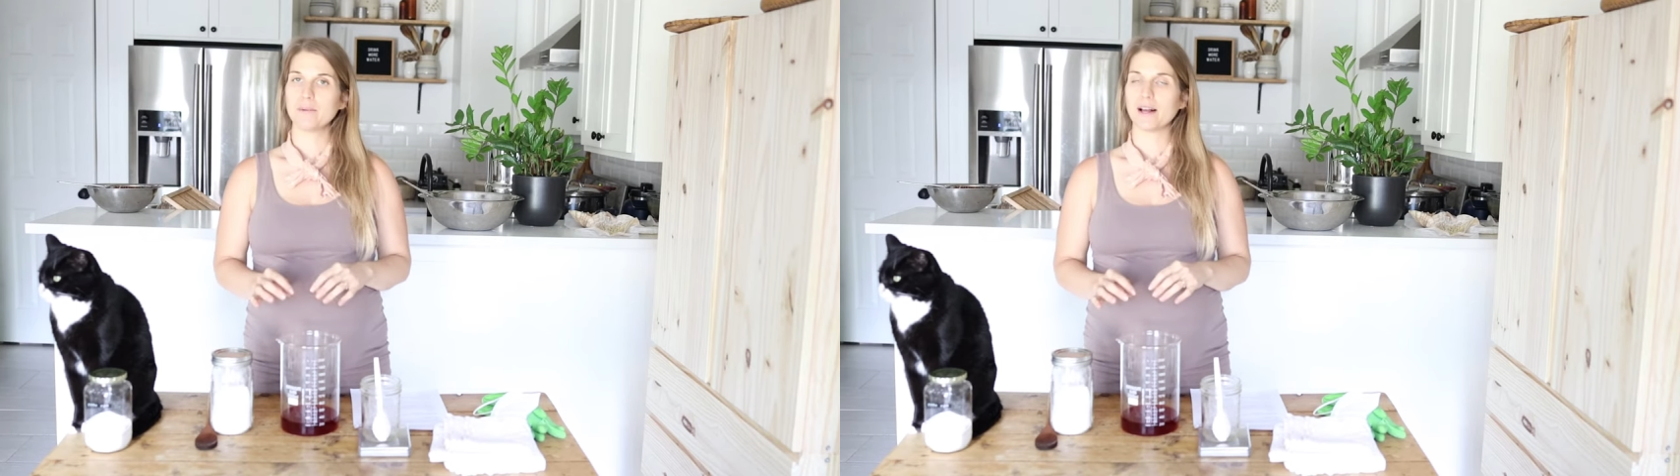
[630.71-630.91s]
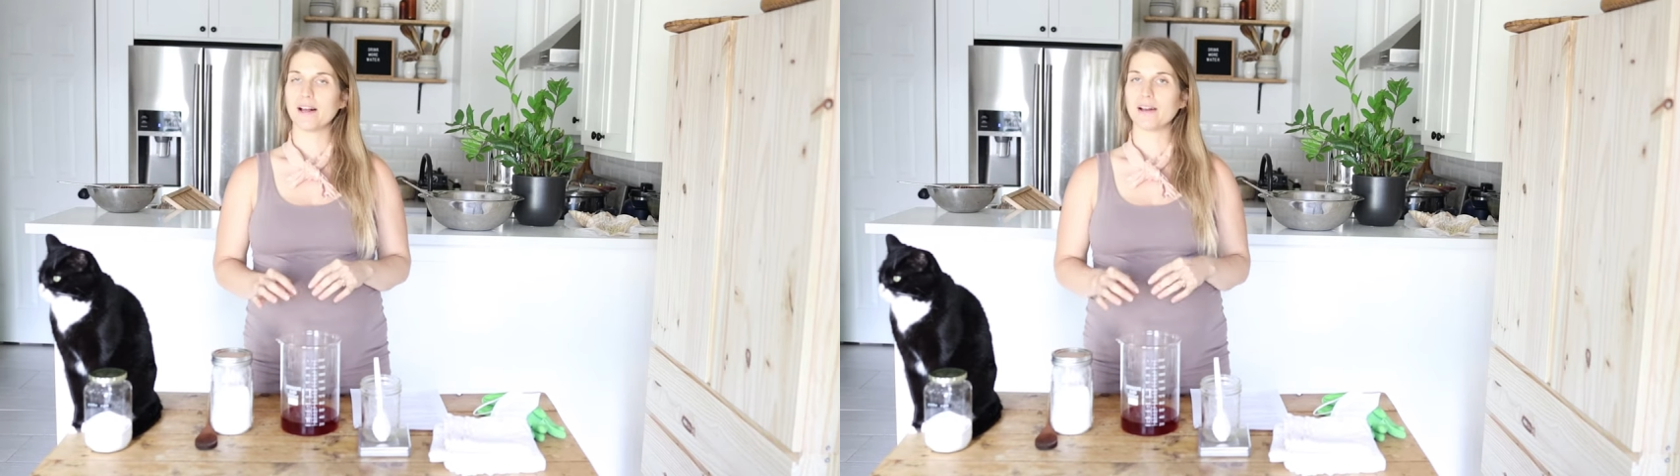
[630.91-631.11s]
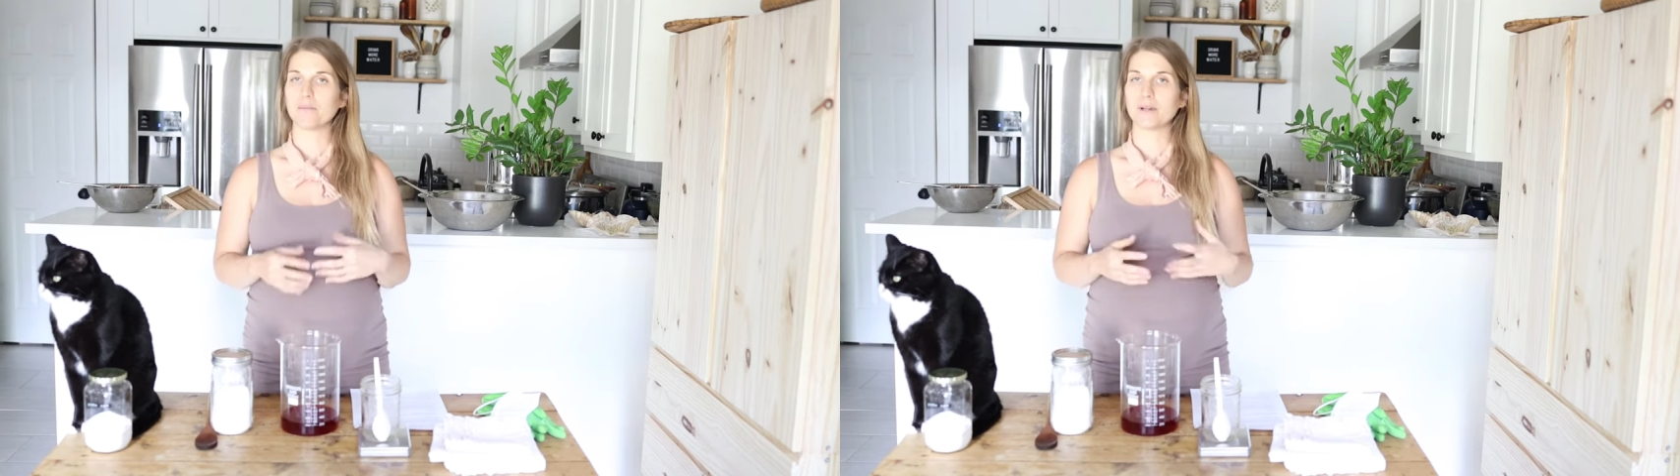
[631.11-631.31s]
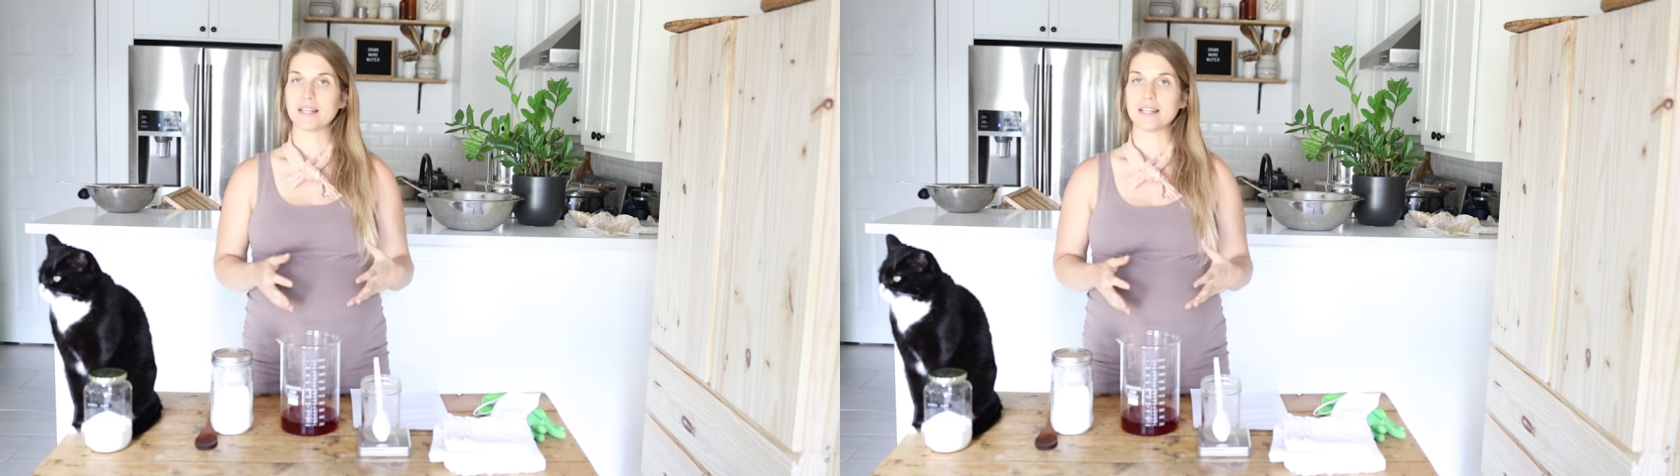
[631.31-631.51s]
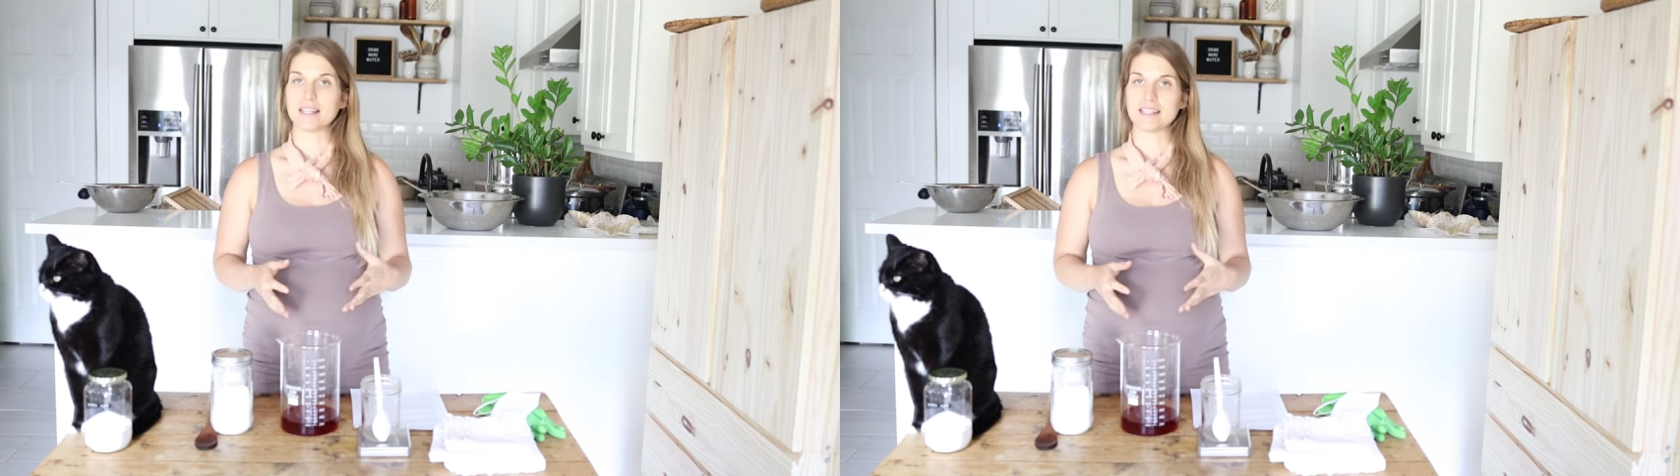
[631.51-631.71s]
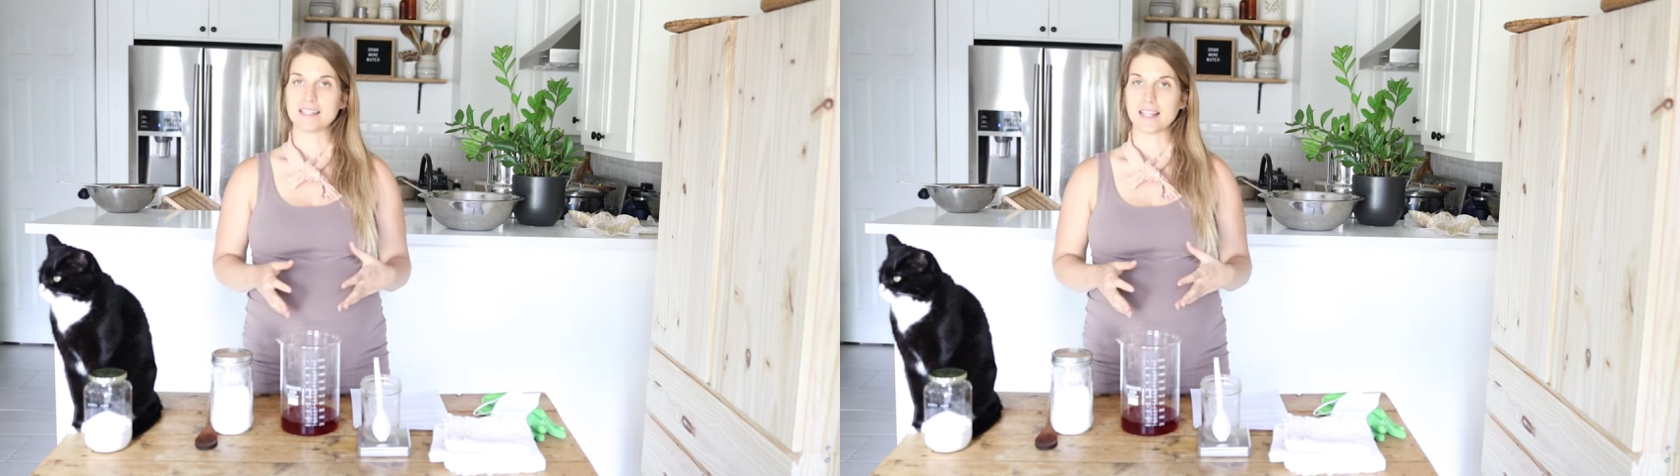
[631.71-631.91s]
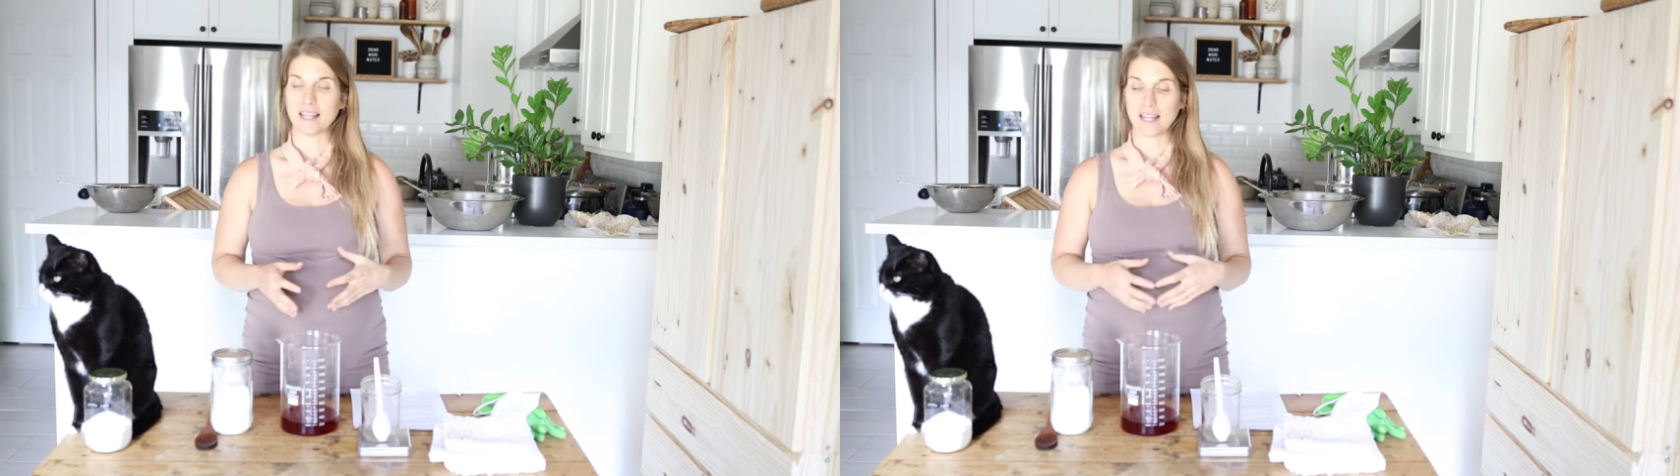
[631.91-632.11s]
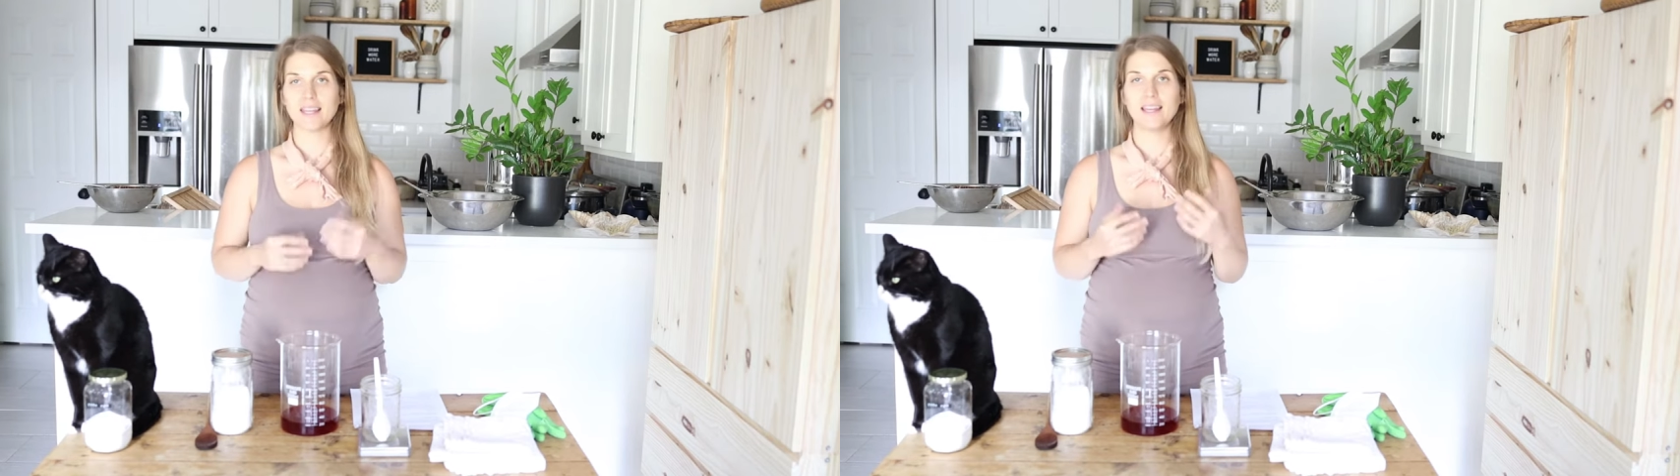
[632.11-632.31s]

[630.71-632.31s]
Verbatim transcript: well and pretty easily.